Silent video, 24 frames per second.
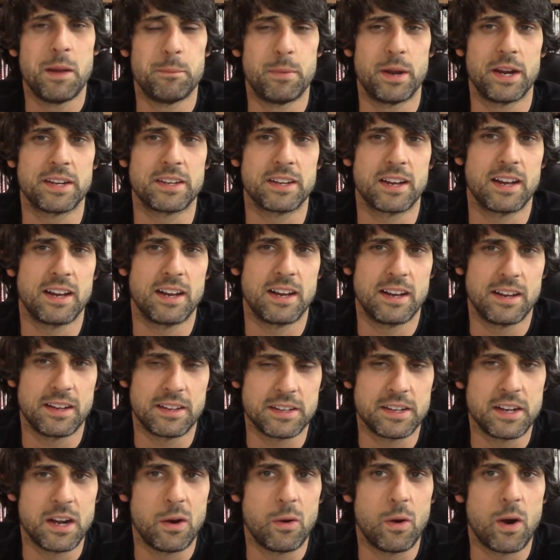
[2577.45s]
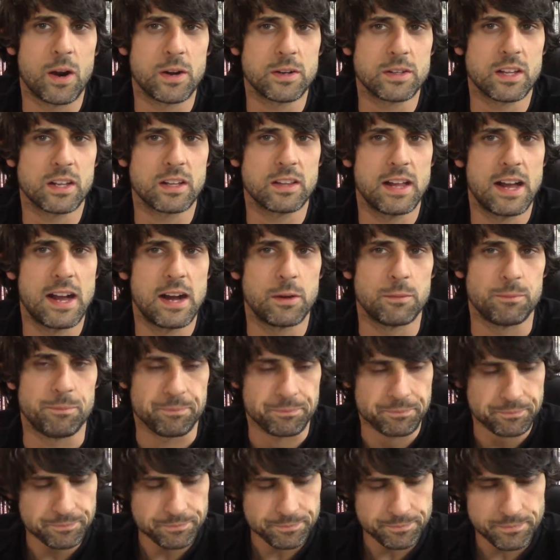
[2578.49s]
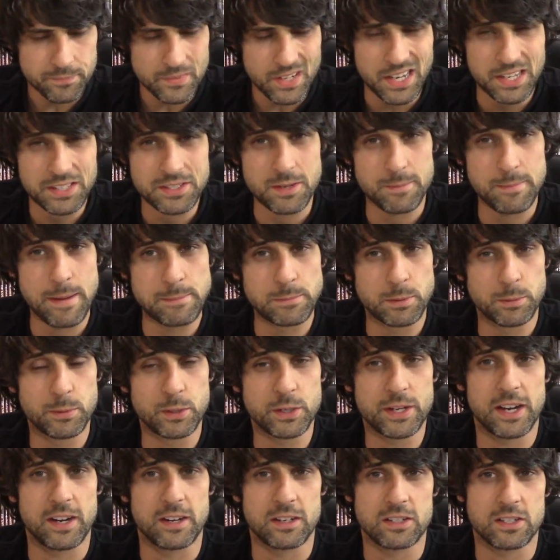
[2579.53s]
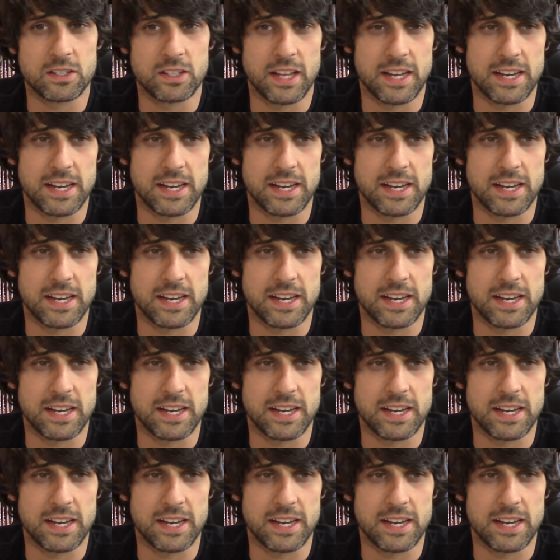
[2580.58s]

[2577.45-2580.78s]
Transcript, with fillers: But, uh, you know, Art the Clown is a memorable character.